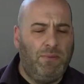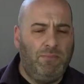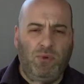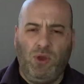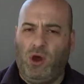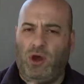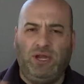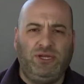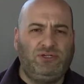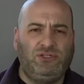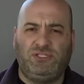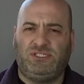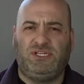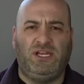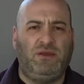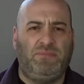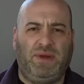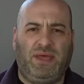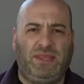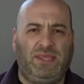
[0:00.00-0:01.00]
Not
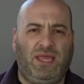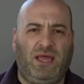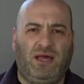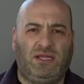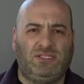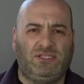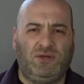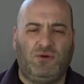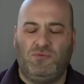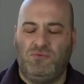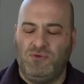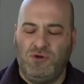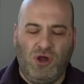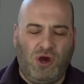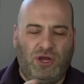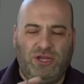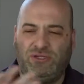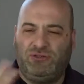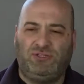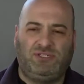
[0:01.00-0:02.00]
interested about the article,
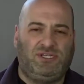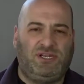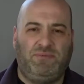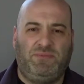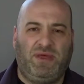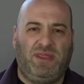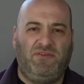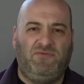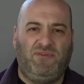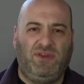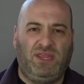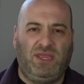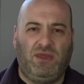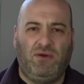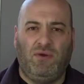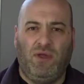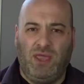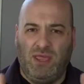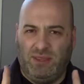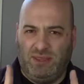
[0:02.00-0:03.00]
not interested about the
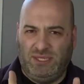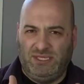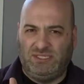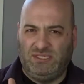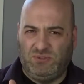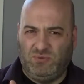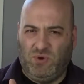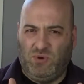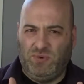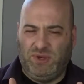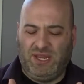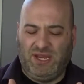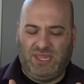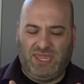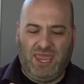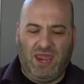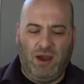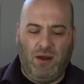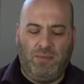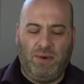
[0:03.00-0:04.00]
video. This is what we're going
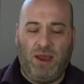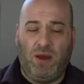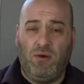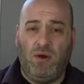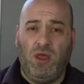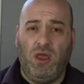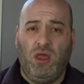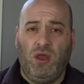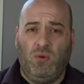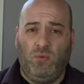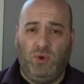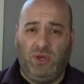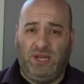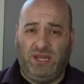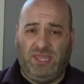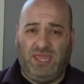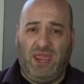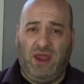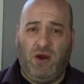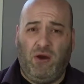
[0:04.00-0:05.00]
to care about. We're
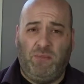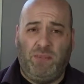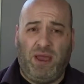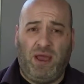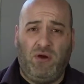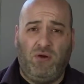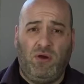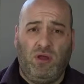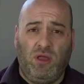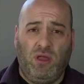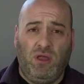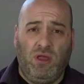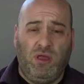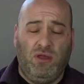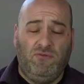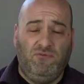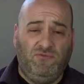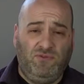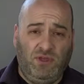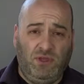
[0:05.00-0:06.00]
going to care about
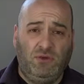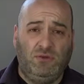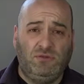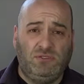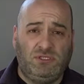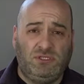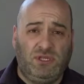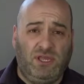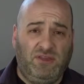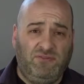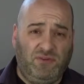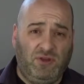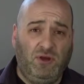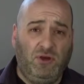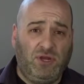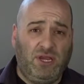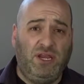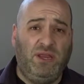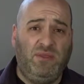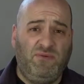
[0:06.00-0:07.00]
views. If you're
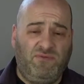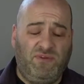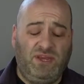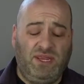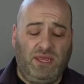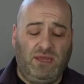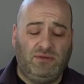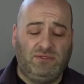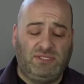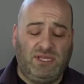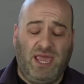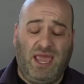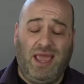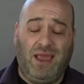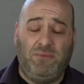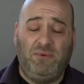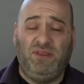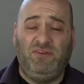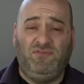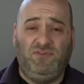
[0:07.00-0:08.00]
looking at the videos,
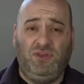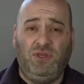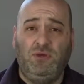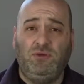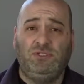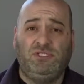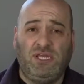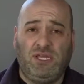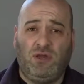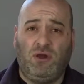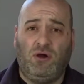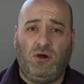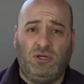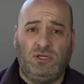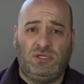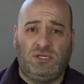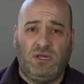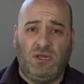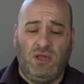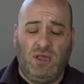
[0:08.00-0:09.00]
how many views it
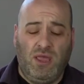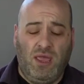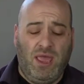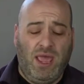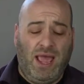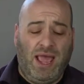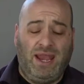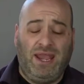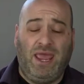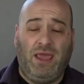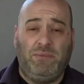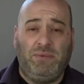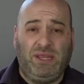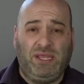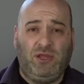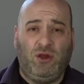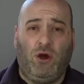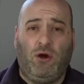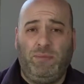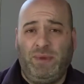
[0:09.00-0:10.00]
got and how many
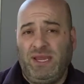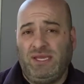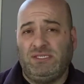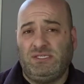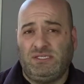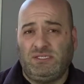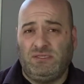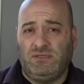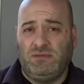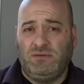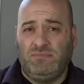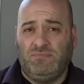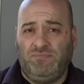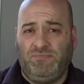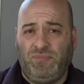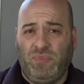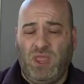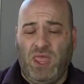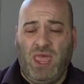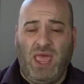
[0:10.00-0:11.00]
comments.
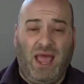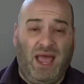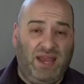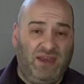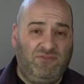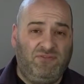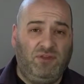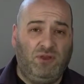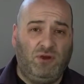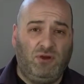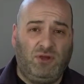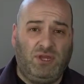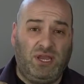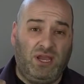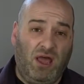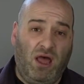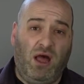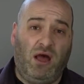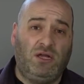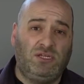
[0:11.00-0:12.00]
And if you're looking
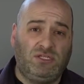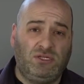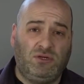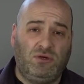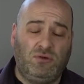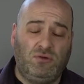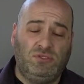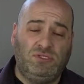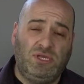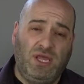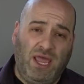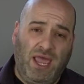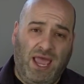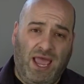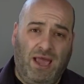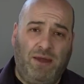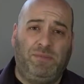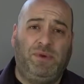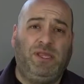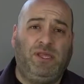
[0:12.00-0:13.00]
at articles,
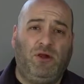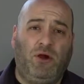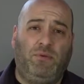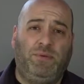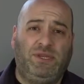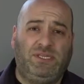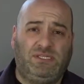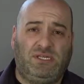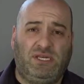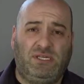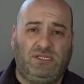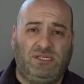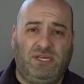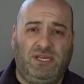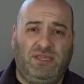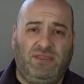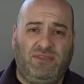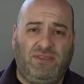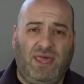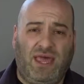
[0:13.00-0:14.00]
how many comments
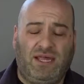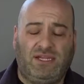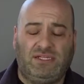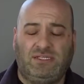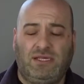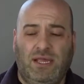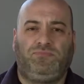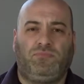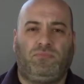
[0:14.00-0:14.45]
underneath that.